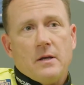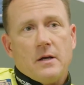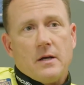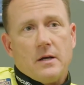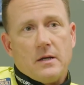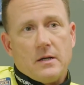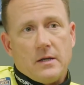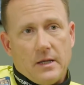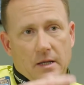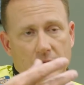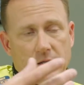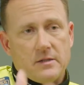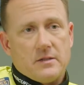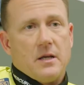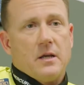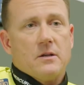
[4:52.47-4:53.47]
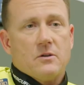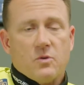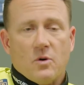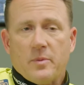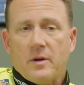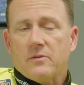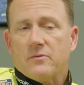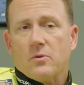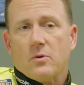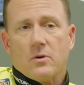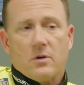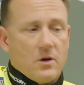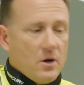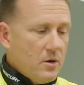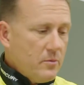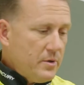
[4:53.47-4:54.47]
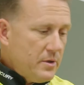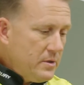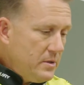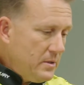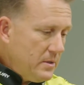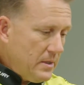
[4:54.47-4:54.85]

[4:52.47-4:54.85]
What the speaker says: and 10 to 12 pound fluorocarbon.